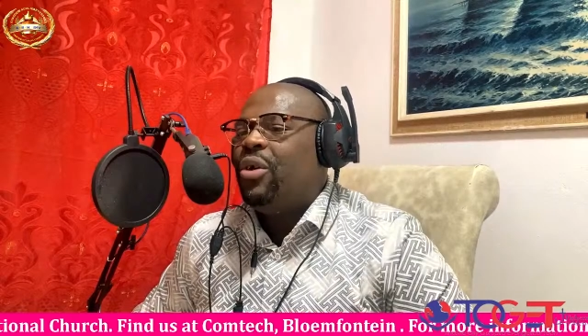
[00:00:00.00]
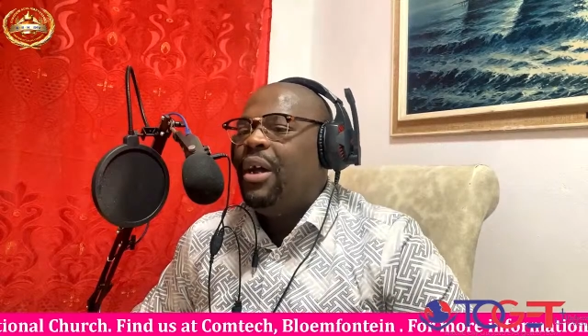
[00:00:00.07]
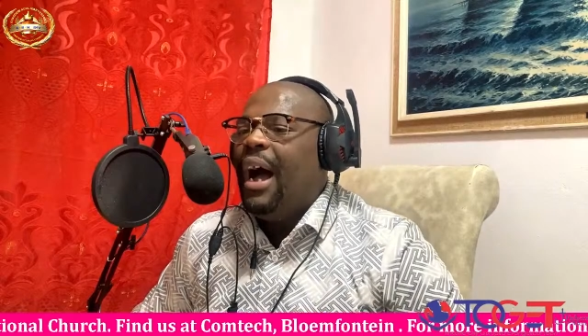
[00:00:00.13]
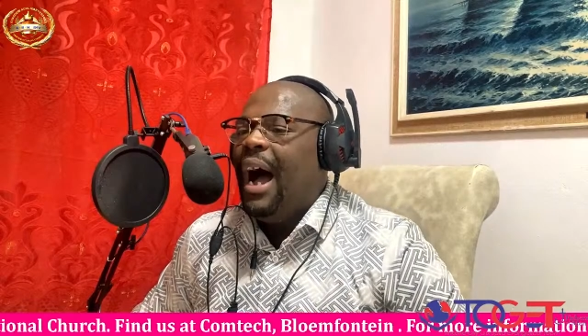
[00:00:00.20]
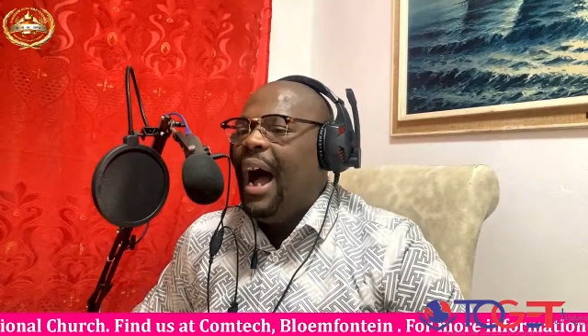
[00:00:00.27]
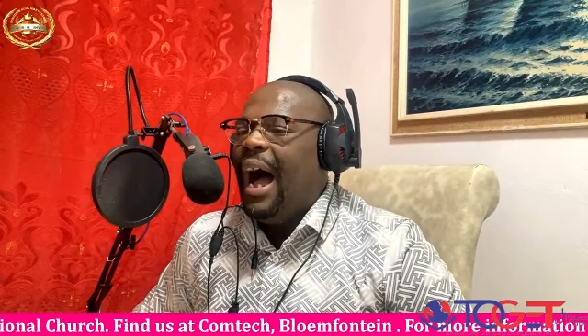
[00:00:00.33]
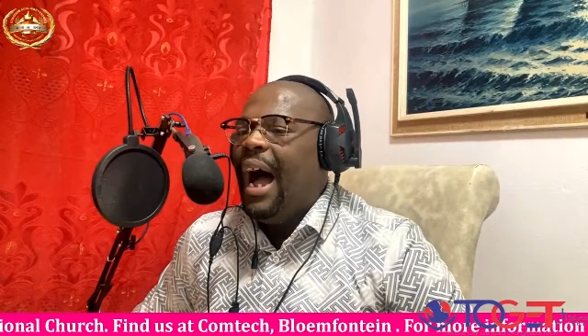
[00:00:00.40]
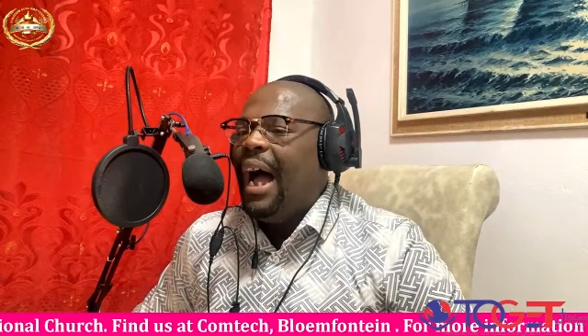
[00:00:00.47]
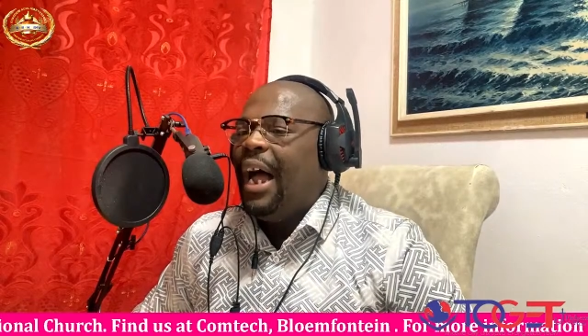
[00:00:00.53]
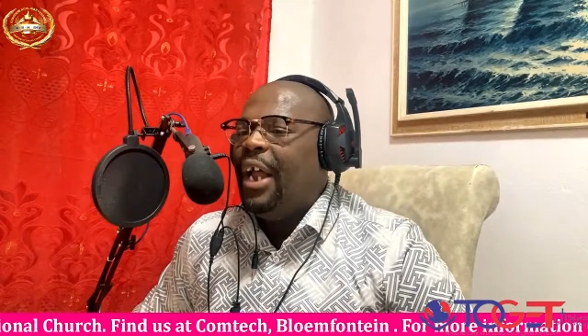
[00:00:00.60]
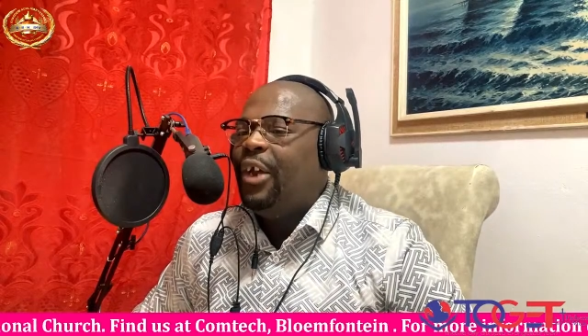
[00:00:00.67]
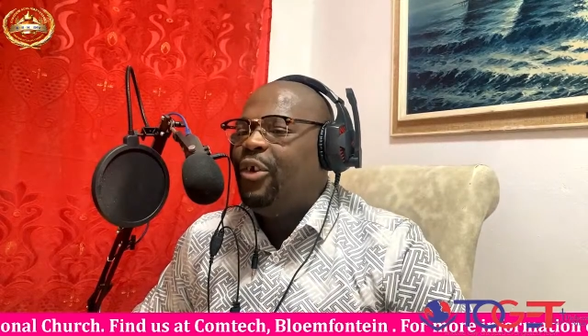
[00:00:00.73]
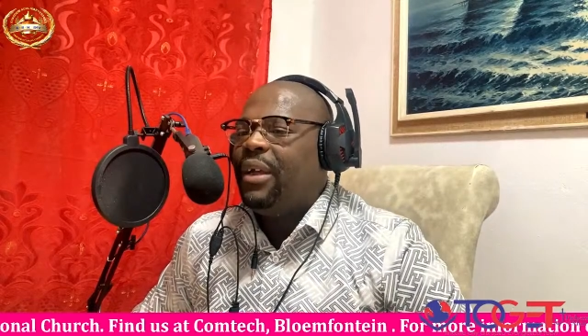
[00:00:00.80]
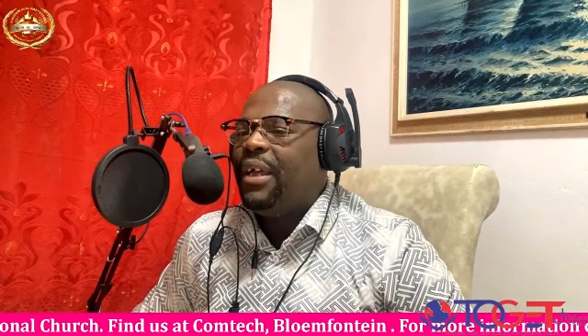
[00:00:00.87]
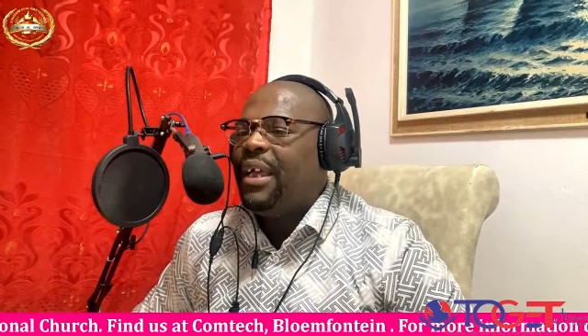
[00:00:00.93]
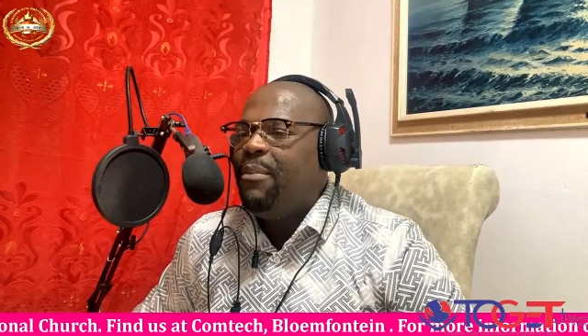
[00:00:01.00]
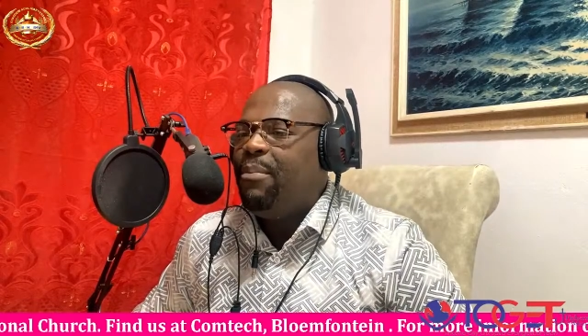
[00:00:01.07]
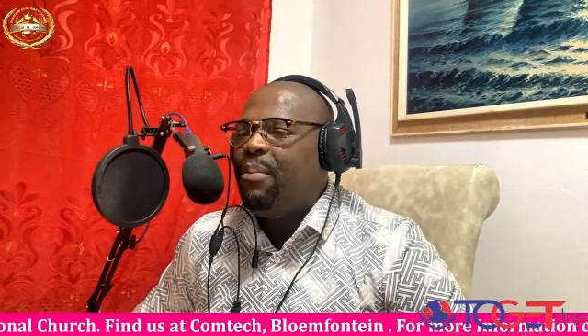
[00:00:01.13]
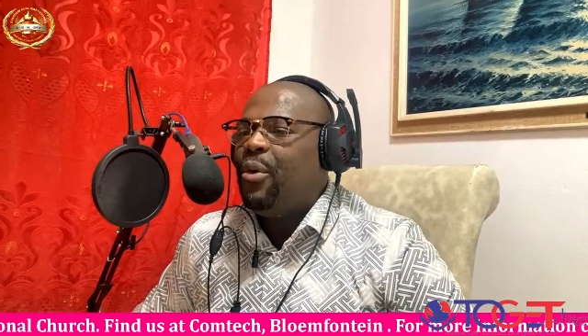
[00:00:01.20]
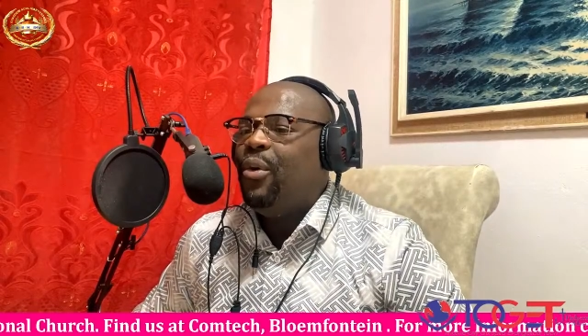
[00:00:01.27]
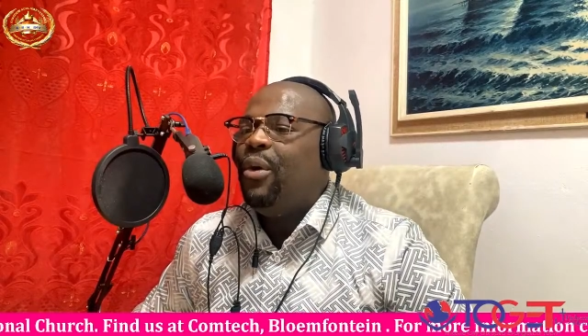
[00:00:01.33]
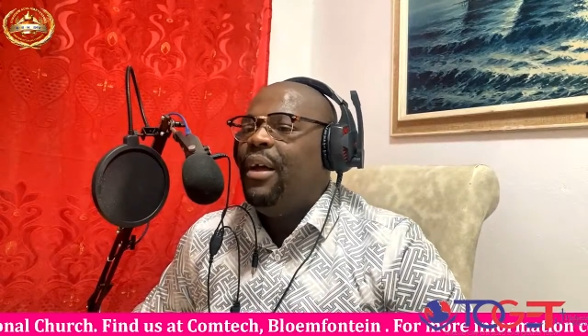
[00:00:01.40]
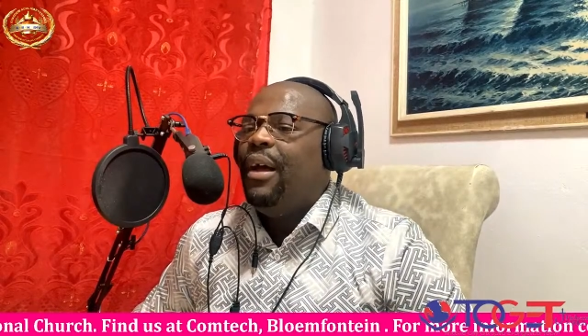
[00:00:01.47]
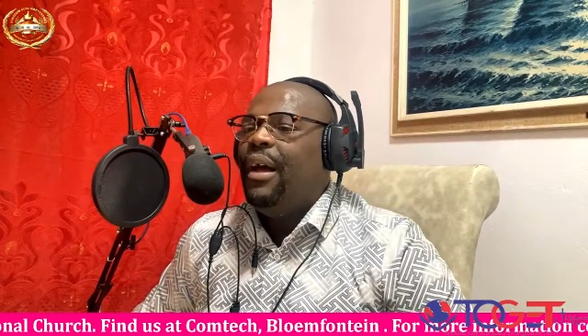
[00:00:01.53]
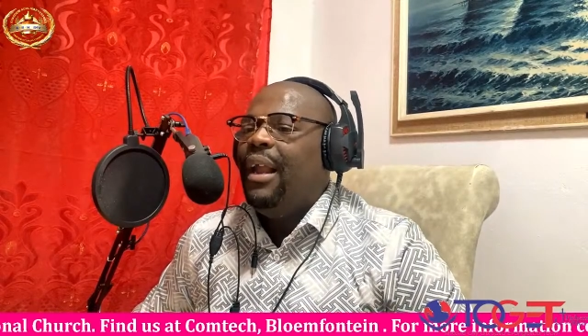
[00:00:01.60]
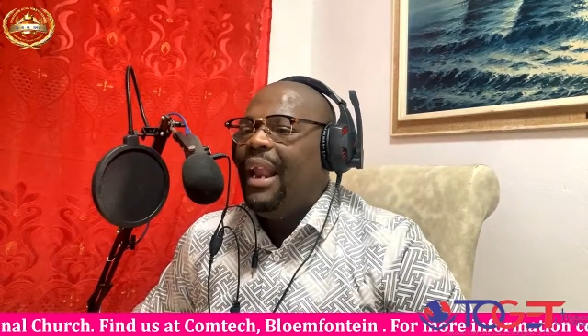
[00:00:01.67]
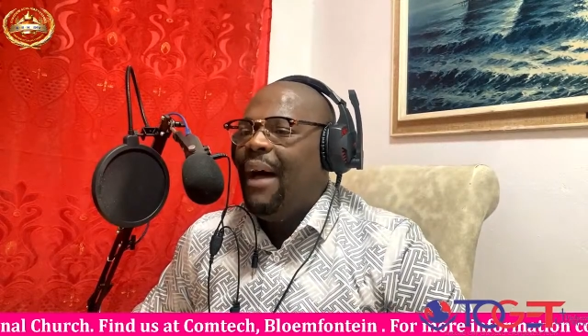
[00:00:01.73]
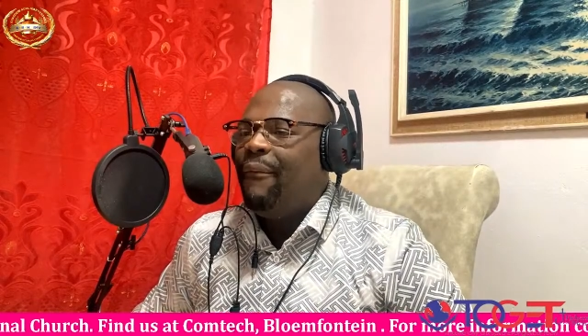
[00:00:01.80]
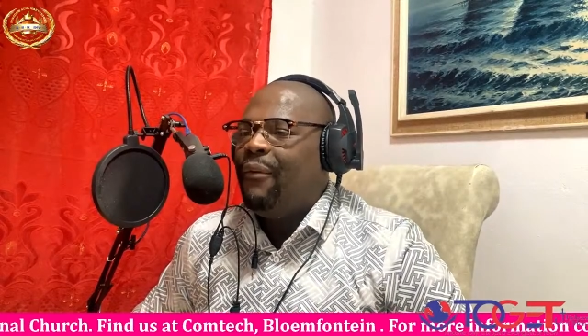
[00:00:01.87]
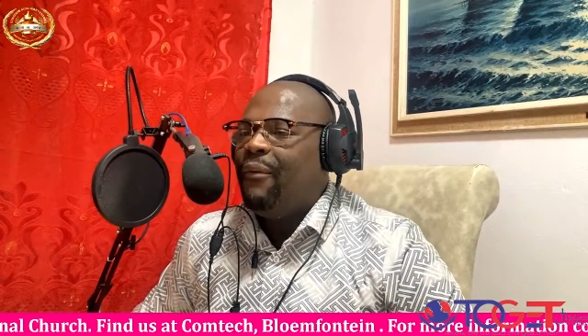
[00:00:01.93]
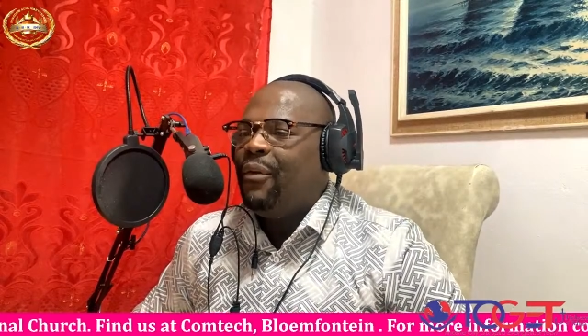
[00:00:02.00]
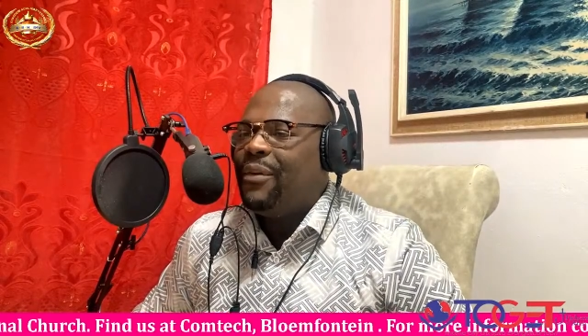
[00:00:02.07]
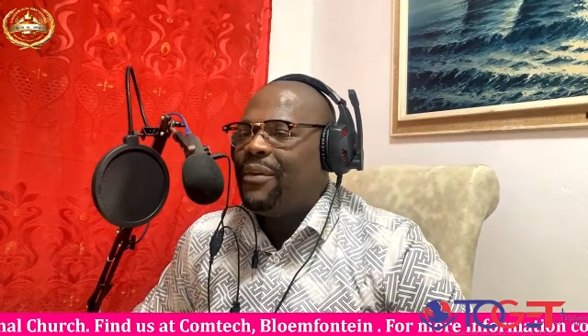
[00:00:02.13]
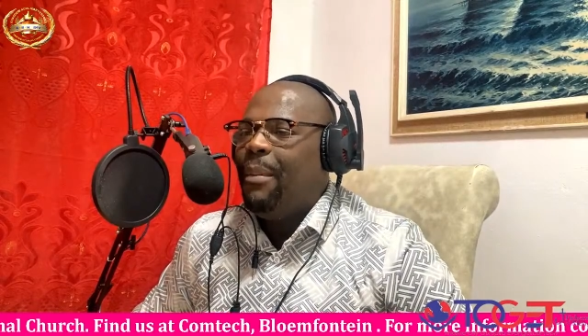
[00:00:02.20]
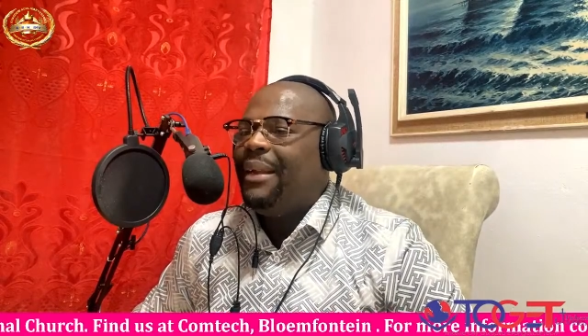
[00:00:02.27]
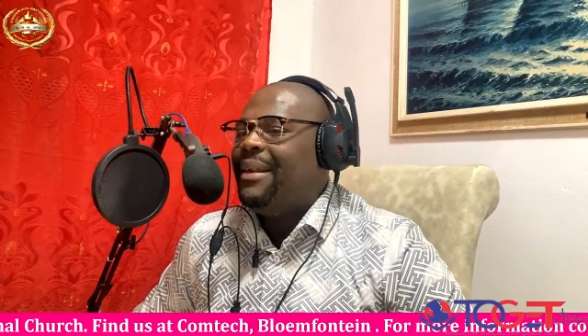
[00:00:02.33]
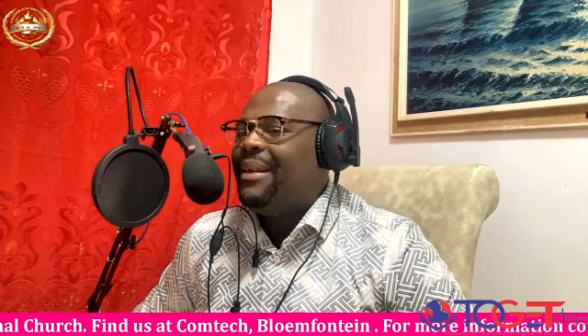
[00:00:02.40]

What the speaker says: to keep you. Love you so much.